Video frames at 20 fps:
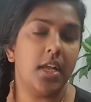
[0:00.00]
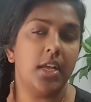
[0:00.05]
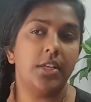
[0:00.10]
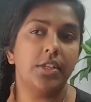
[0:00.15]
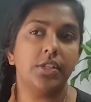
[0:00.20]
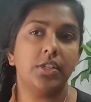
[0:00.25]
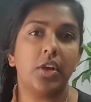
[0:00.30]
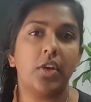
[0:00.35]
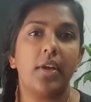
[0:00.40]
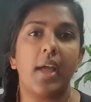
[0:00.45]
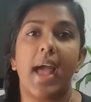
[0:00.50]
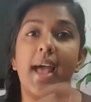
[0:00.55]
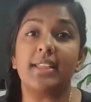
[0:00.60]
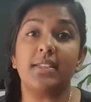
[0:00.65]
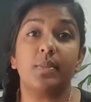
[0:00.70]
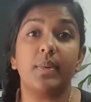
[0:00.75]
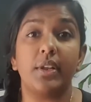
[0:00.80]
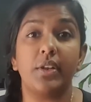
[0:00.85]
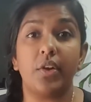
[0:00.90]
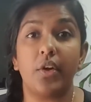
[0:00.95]
So as
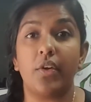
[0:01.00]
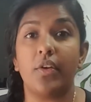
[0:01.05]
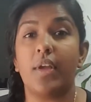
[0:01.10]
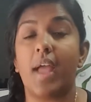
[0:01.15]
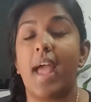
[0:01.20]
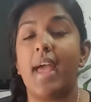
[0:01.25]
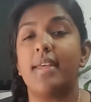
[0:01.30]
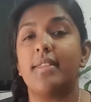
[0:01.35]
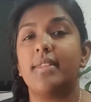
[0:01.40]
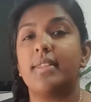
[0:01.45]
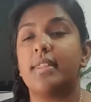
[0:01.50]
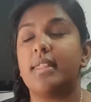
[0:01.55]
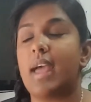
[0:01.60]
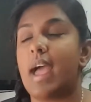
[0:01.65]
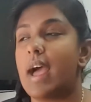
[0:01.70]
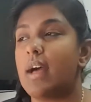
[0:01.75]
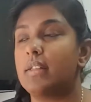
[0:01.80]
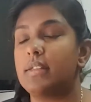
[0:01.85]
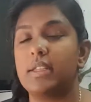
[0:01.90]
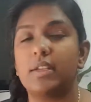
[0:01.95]
we know,
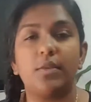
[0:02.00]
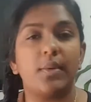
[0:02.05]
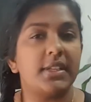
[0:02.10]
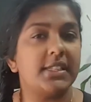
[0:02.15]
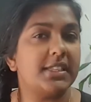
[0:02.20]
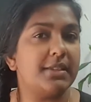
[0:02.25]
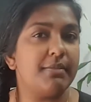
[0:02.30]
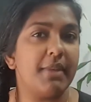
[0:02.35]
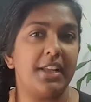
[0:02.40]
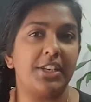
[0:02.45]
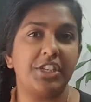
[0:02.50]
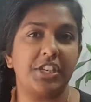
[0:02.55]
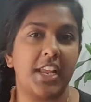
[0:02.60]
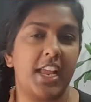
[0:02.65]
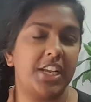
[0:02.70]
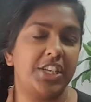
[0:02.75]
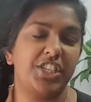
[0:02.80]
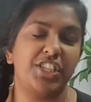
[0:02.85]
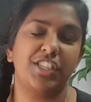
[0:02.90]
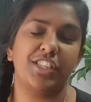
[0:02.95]
our little ones'
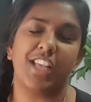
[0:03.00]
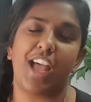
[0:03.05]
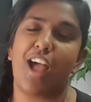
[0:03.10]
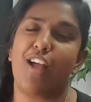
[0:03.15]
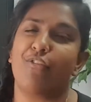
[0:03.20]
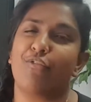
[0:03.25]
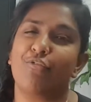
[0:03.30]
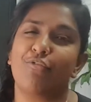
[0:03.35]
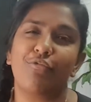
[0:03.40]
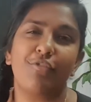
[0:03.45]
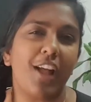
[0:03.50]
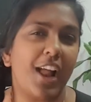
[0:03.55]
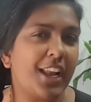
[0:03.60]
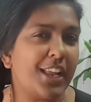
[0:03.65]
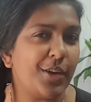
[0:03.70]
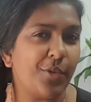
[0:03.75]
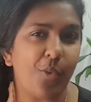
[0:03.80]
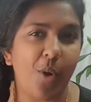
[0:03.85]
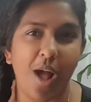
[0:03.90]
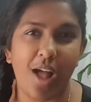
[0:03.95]
imaginations are
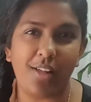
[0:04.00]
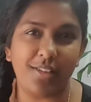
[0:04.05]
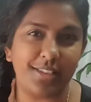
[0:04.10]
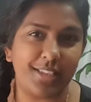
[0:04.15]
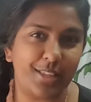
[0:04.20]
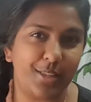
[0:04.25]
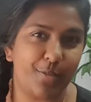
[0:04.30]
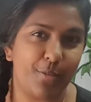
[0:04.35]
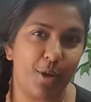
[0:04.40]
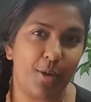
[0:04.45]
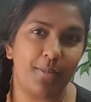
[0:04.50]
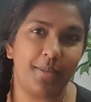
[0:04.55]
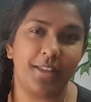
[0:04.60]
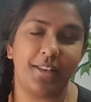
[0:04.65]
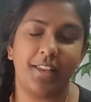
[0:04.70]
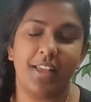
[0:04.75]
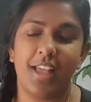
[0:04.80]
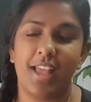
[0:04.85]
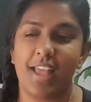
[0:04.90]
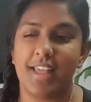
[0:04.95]
running wild at the moment.